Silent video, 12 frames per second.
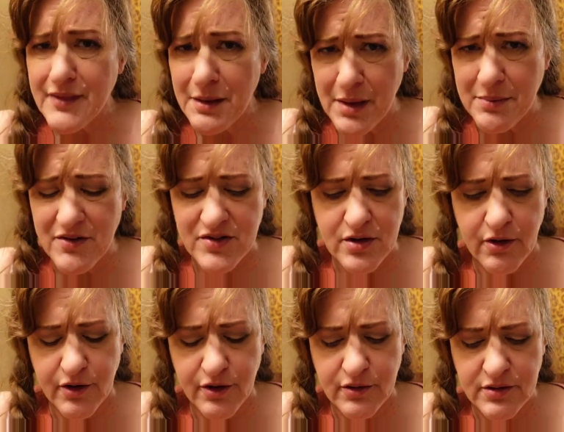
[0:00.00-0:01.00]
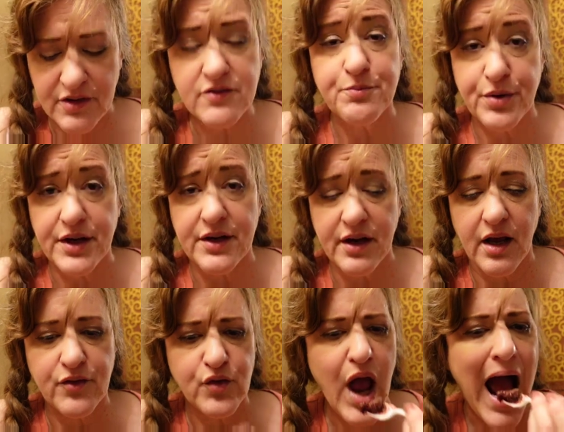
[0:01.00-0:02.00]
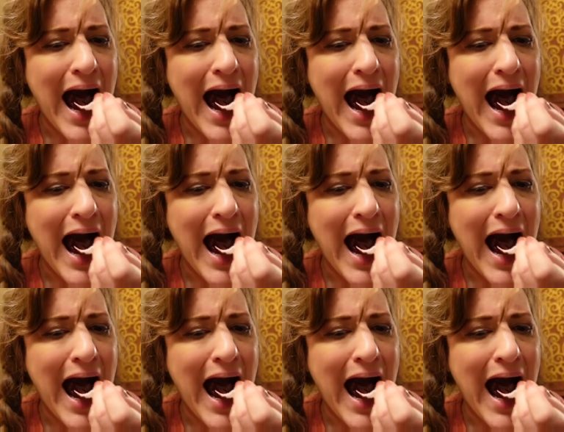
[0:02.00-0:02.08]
Maybe even darker. It's pretty intense.